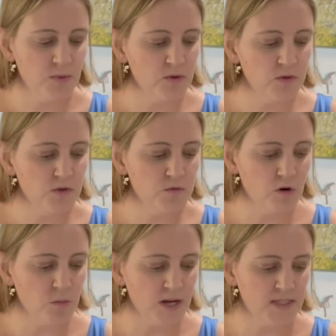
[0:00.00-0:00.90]
use
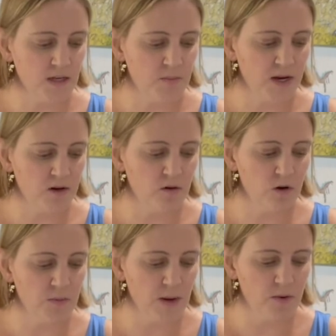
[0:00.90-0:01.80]
robots like Pero or
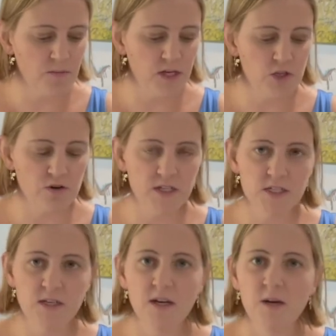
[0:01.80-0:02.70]
Pepper may
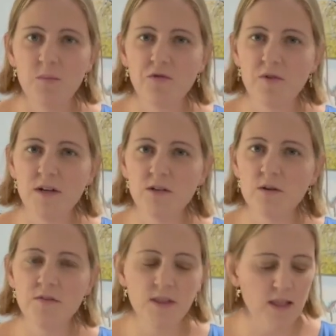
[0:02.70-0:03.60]
trust, befriend, or
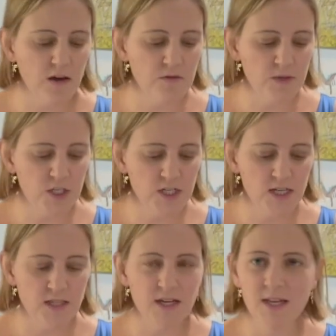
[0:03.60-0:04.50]
even love a
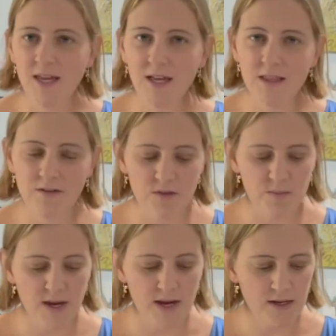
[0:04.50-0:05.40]
machine that can't love them
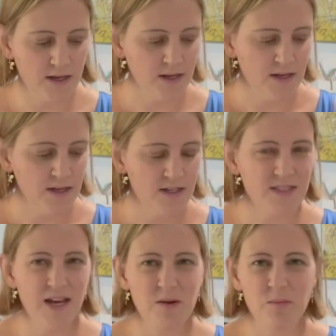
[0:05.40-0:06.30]
back. Is
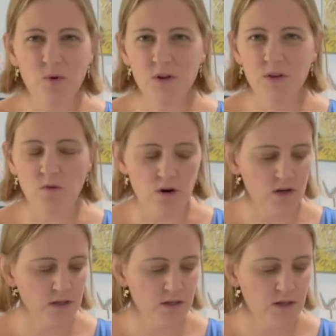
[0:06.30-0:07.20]
that morally
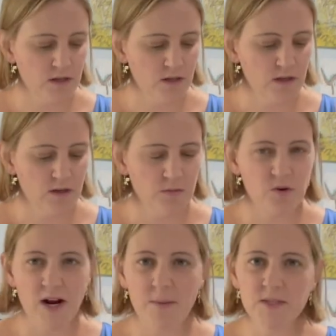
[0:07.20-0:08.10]
wrong?
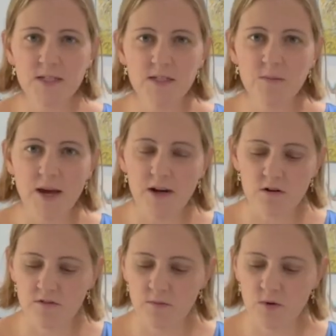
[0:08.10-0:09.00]
Perhaps it doesn't matter
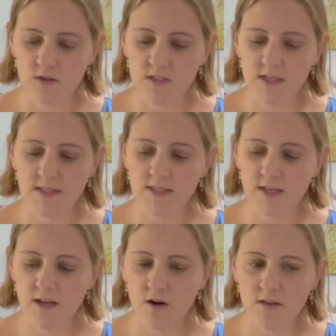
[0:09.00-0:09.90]
if the person gets the
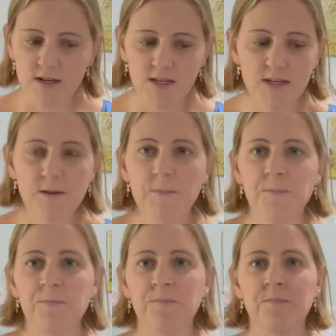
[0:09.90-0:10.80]
care they need.
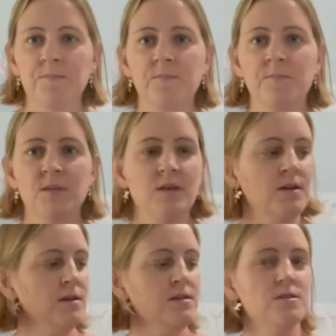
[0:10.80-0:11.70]

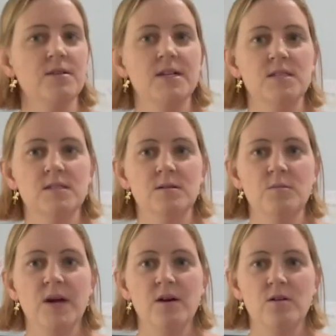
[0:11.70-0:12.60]
So that's
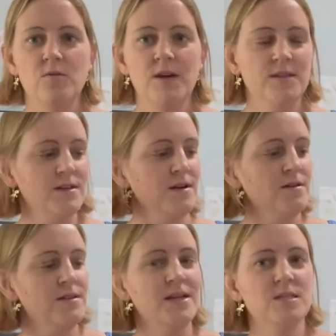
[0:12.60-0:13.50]
Pero right there,
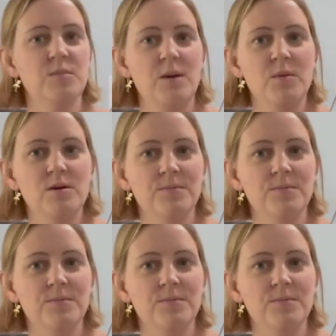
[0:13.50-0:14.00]
and that's Pepper.